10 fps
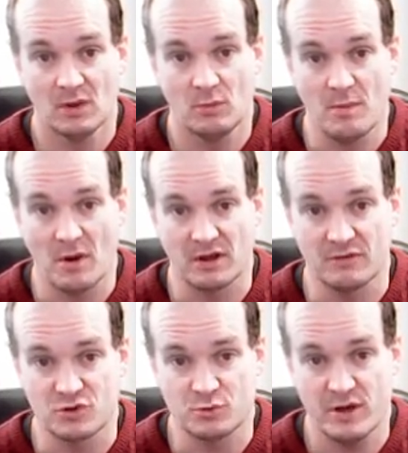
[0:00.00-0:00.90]
We might go
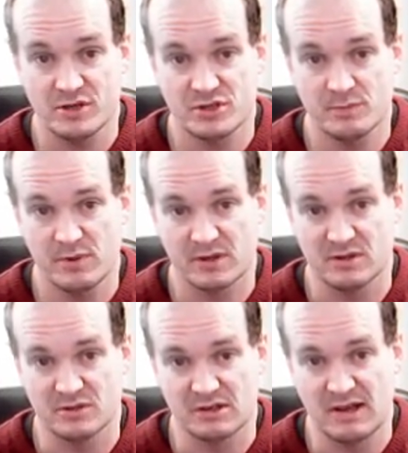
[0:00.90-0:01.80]
for a switch,
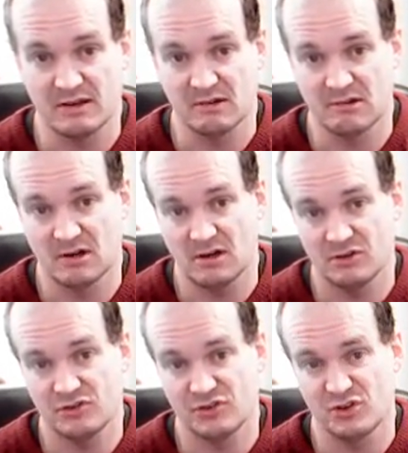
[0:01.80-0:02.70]
because again,
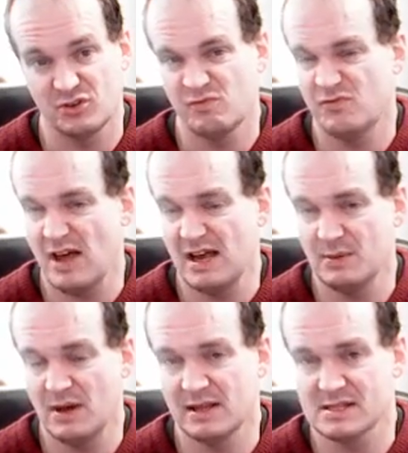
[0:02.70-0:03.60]
grass does fairly
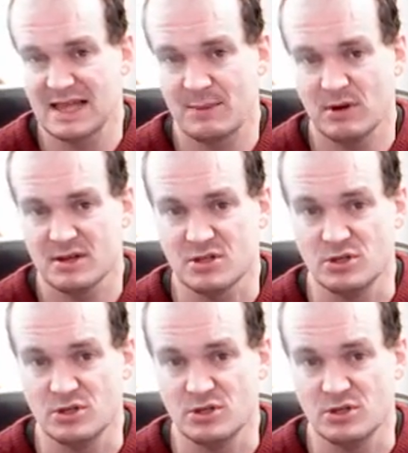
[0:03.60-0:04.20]
well against Lapras.